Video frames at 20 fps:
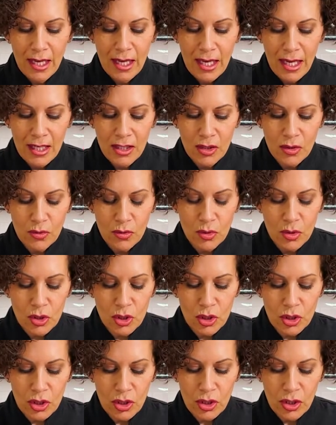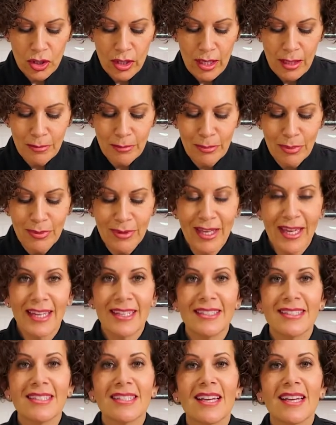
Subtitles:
and you stir and blend